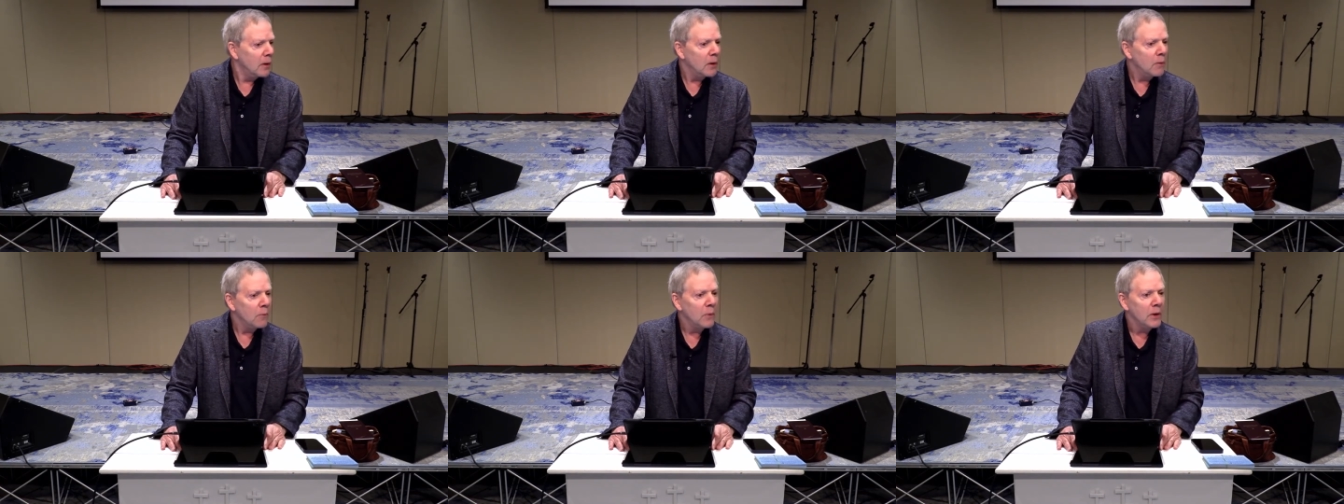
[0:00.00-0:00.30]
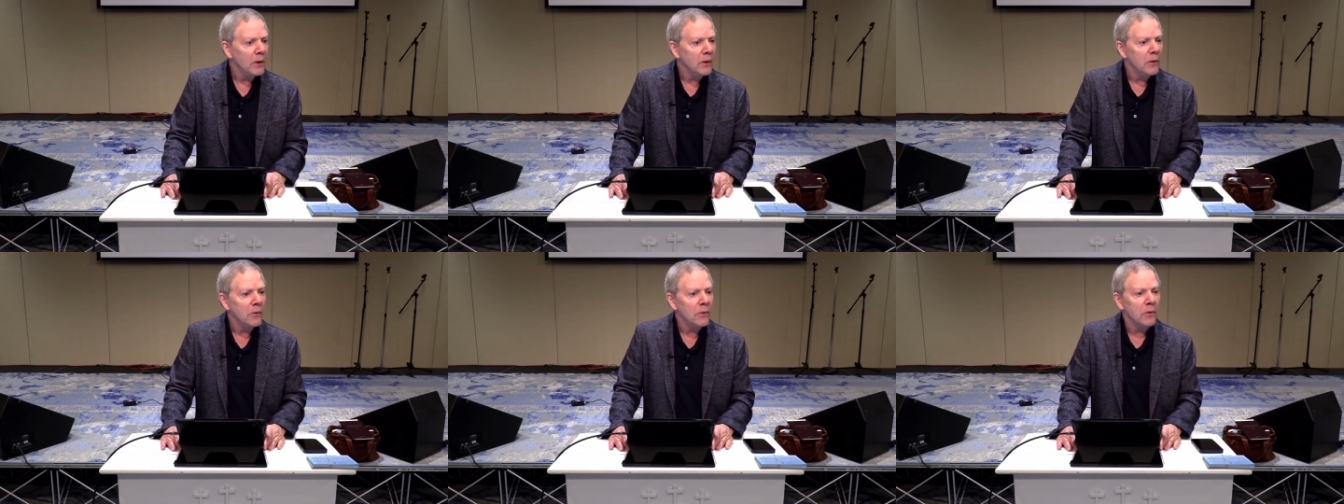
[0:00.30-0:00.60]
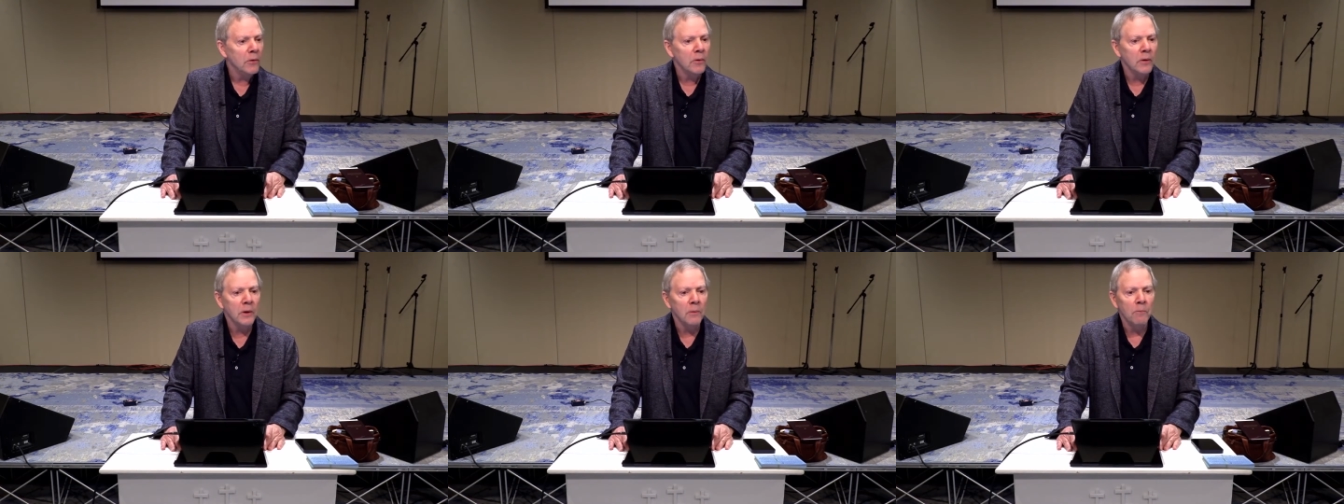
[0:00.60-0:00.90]
when
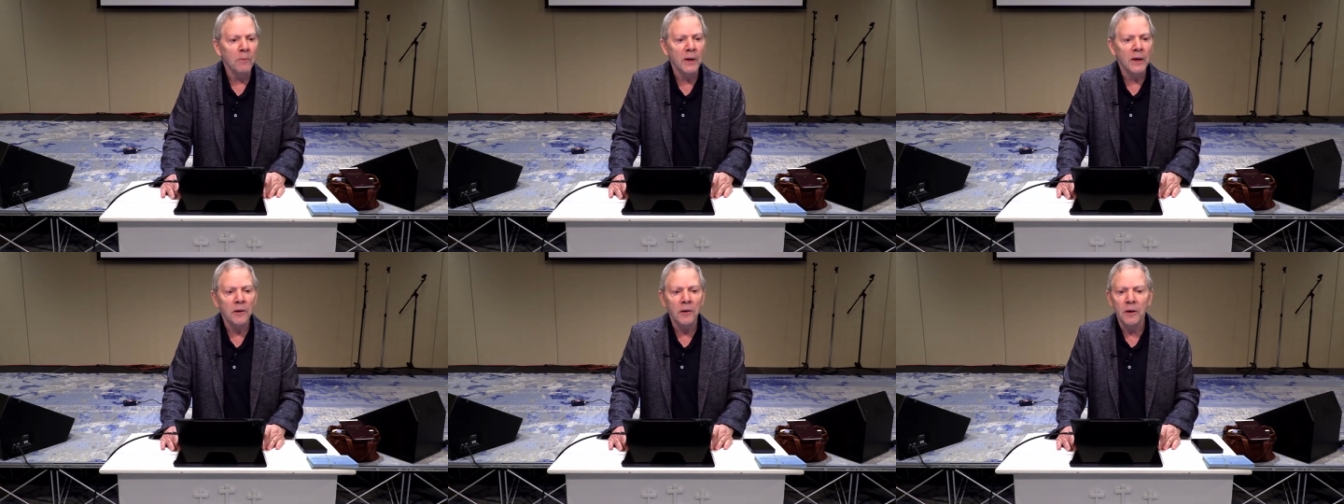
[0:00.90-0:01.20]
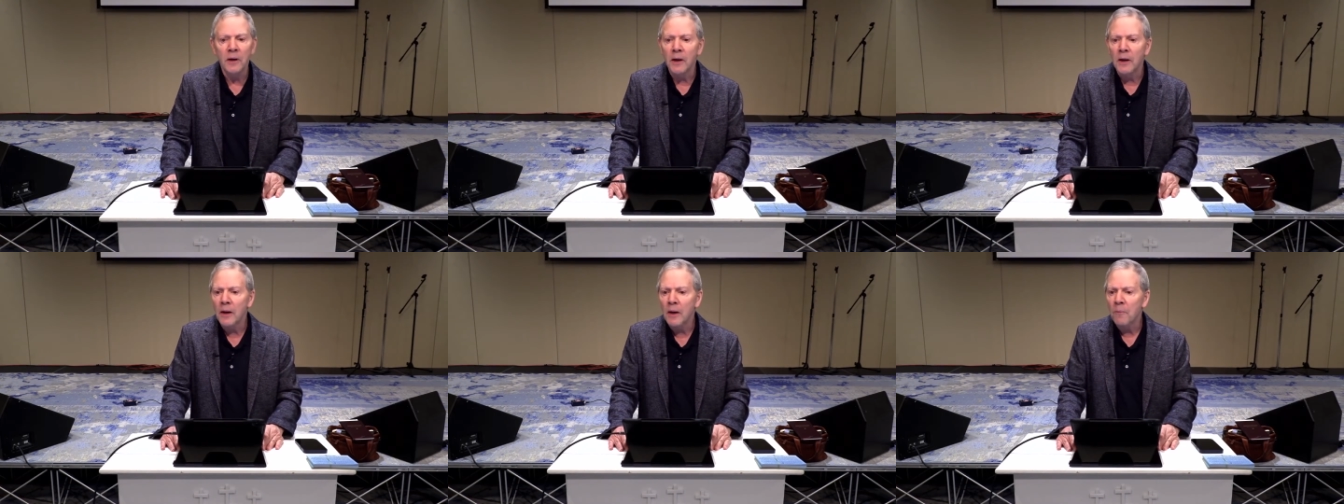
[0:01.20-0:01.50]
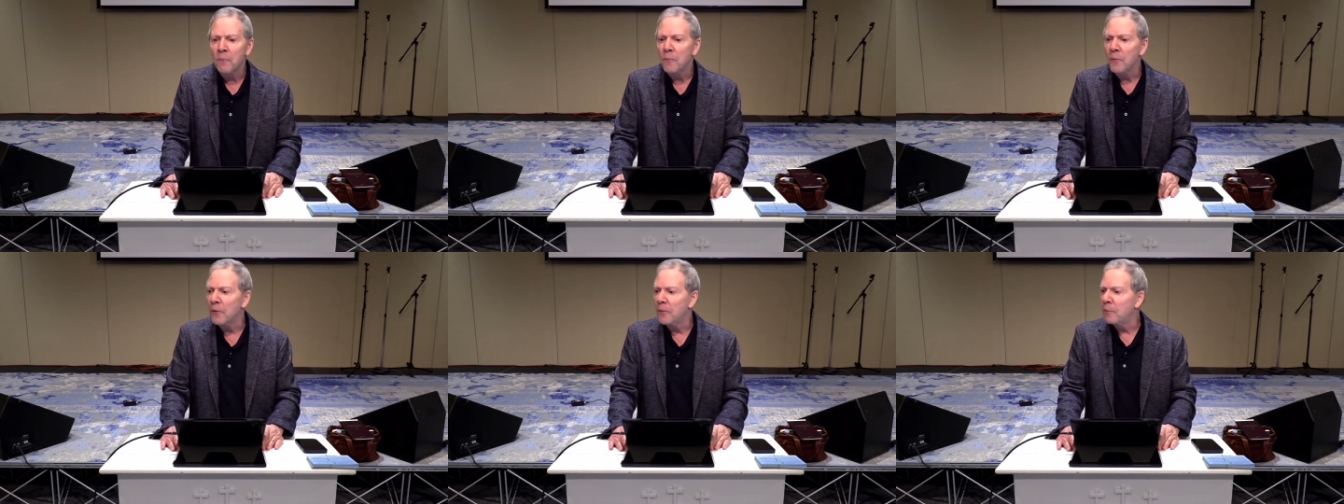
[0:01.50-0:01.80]
you're mixing it
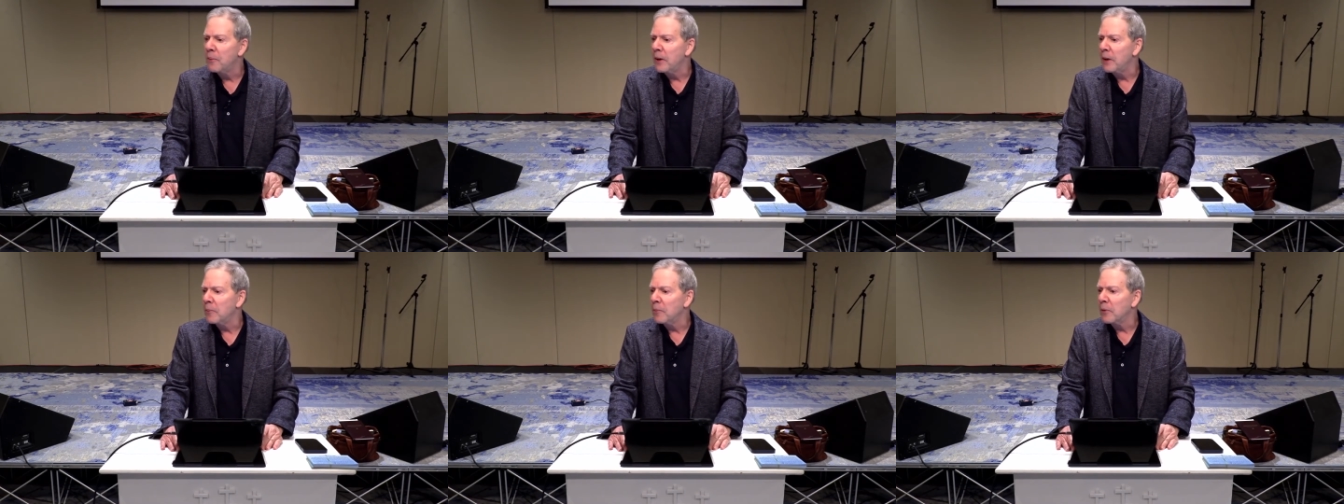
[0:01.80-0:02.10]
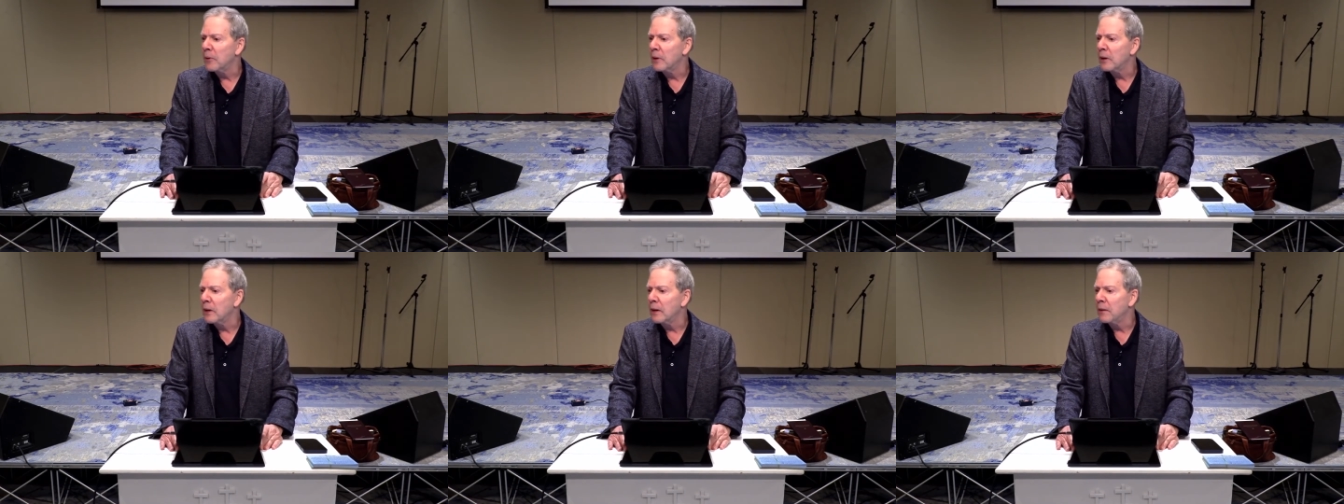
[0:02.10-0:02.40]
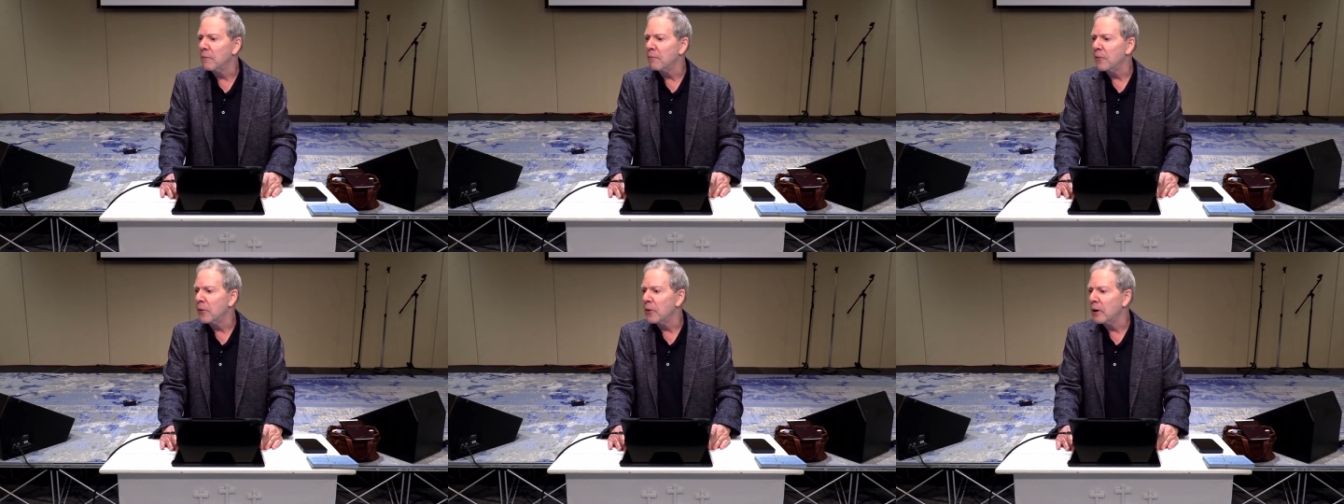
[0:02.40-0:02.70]
up with people
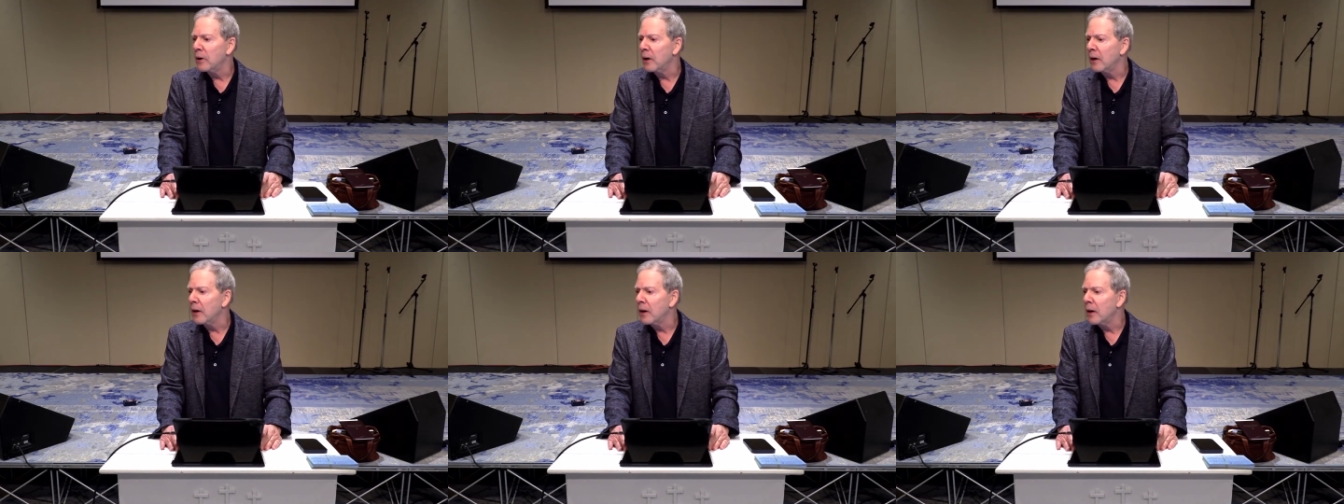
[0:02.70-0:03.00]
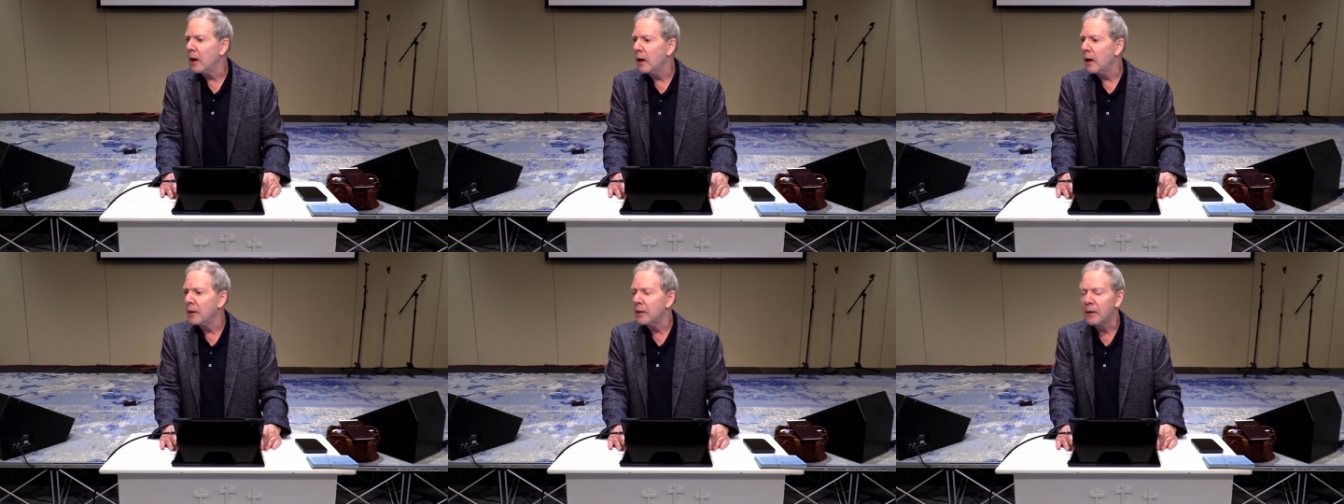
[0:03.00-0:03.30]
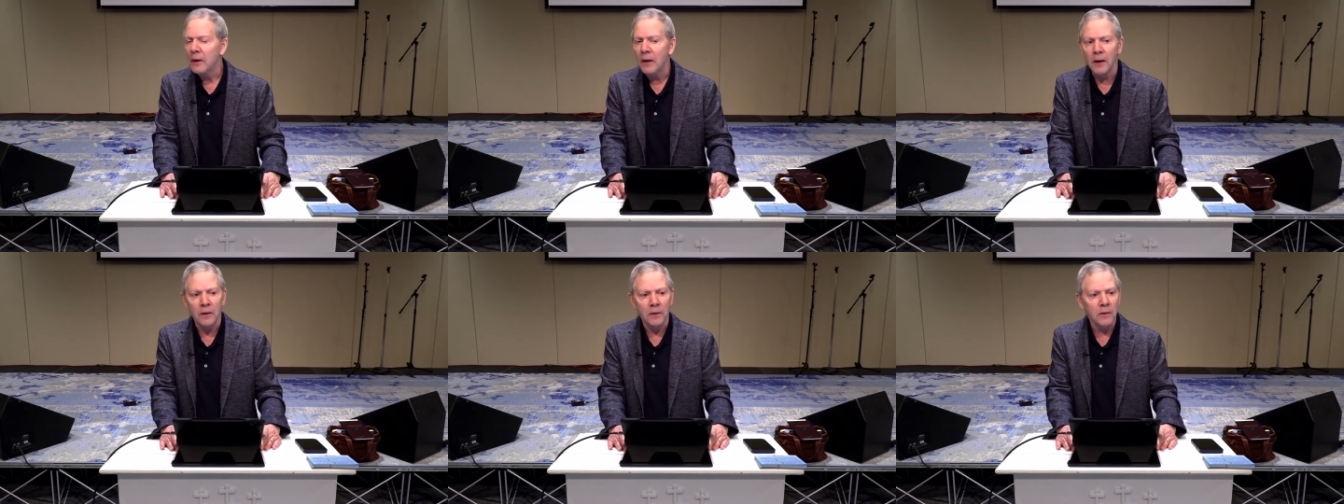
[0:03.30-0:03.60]
in varying
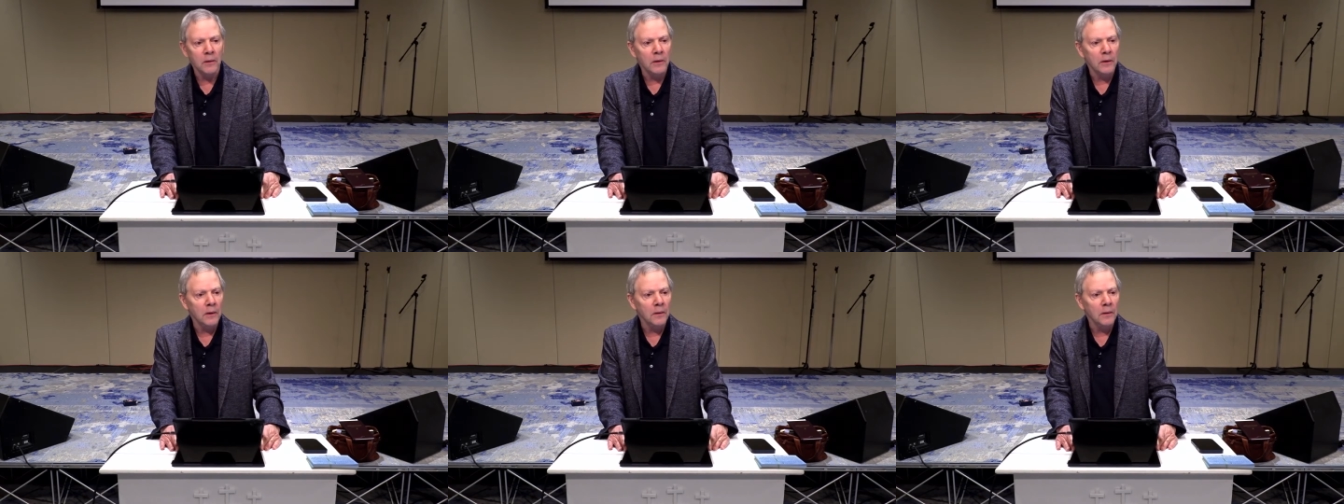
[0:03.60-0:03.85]
contexts.